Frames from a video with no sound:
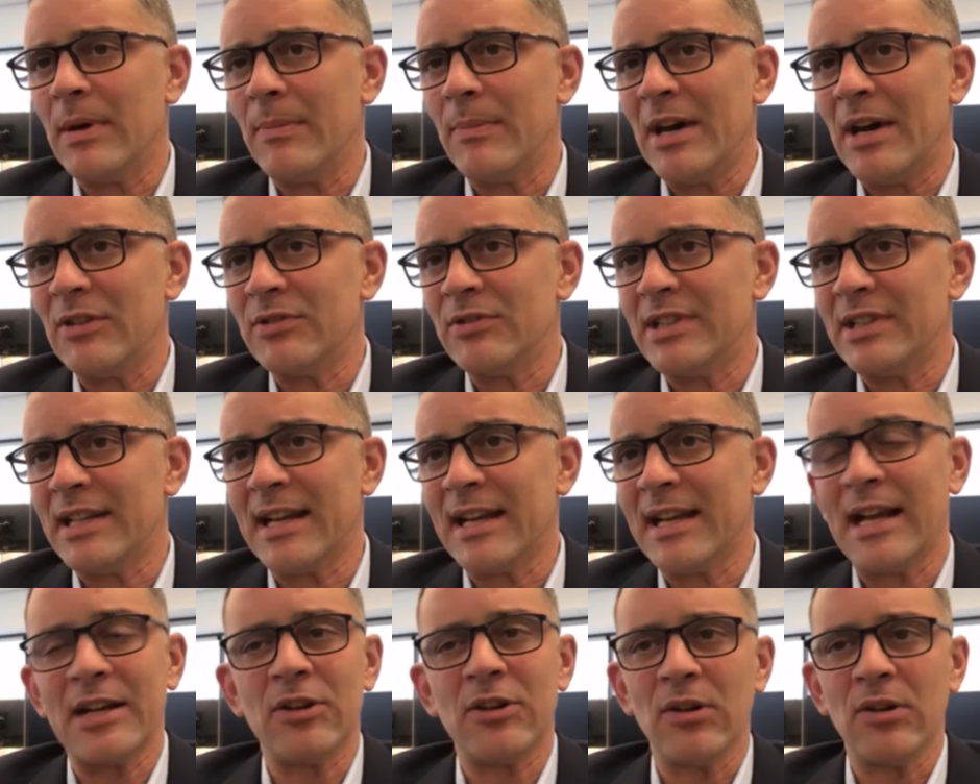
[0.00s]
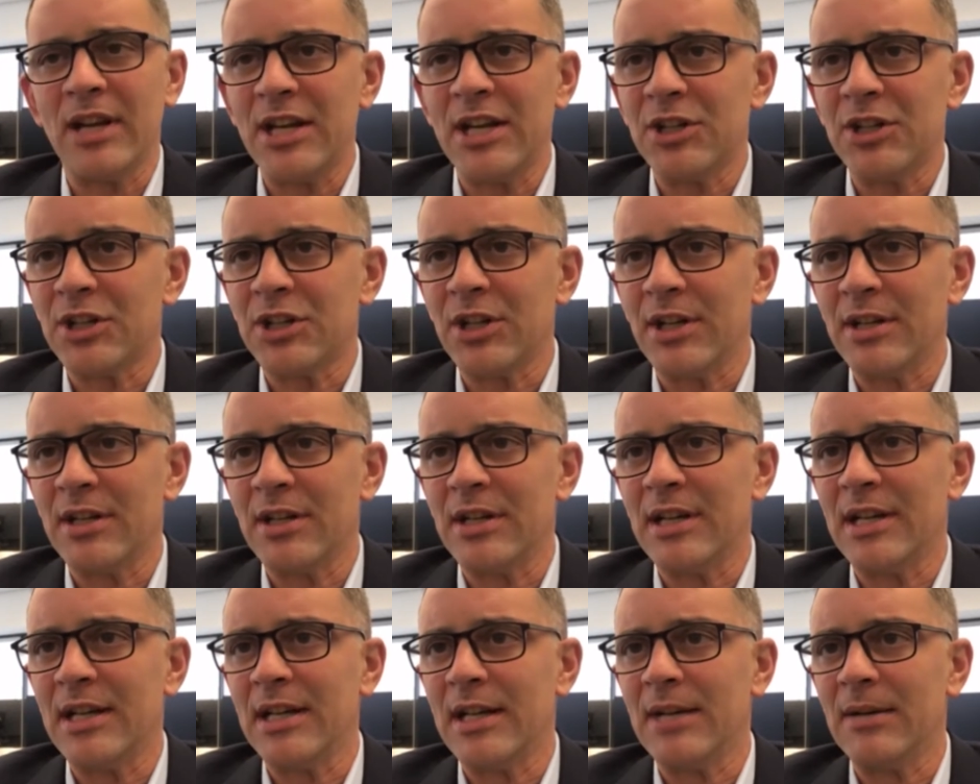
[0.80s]
about the
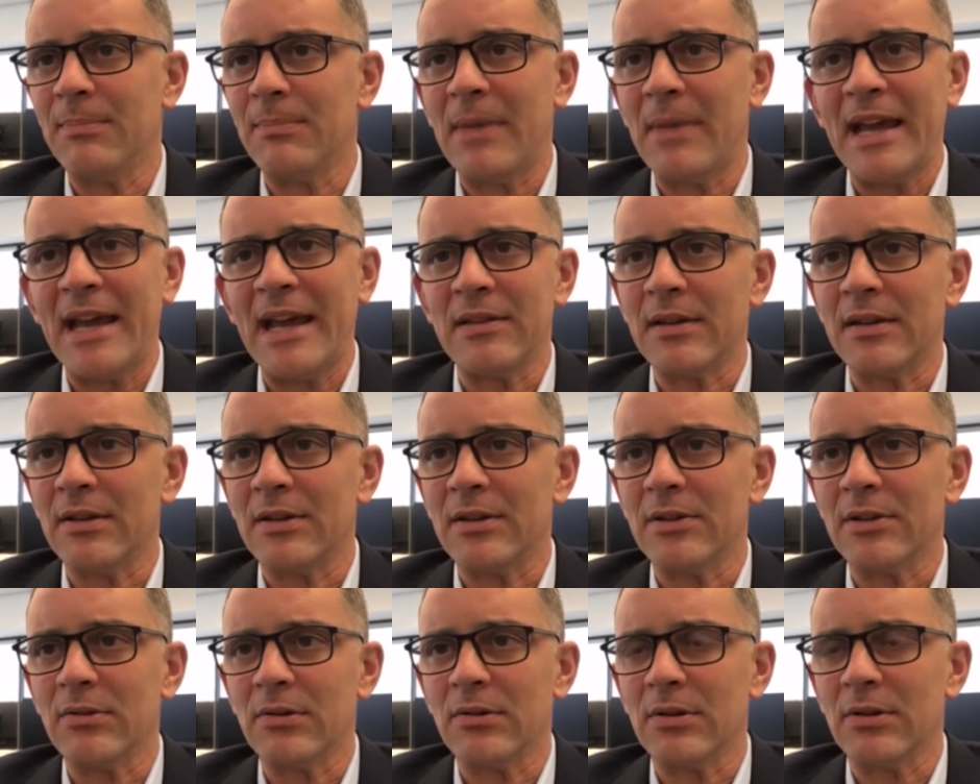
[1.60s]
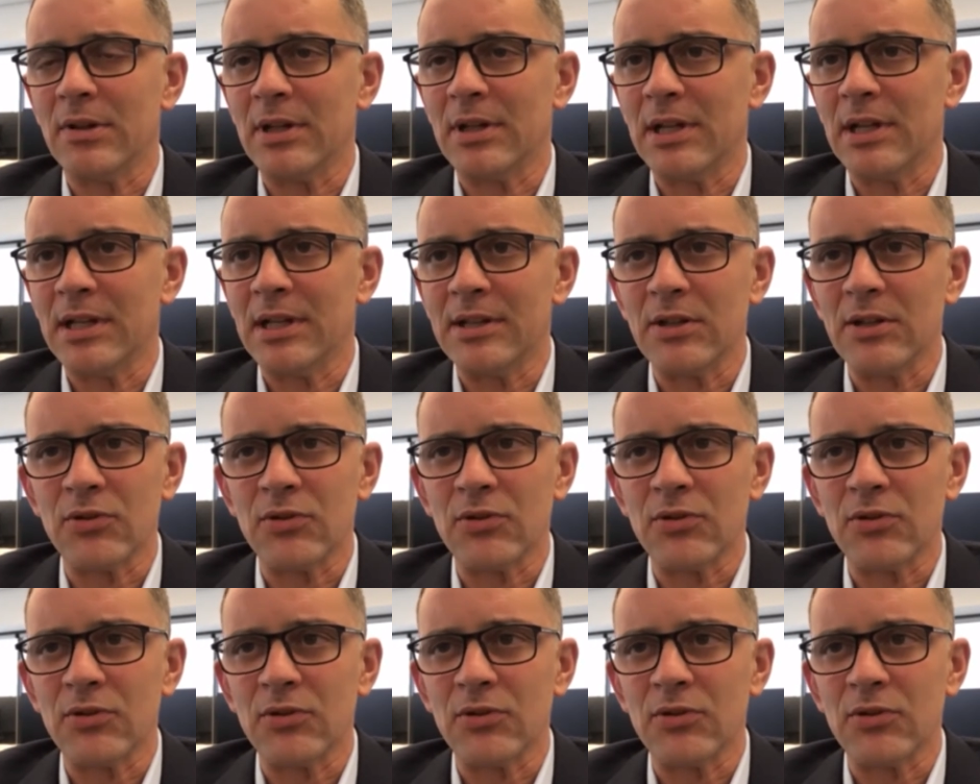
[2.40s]
calculation method or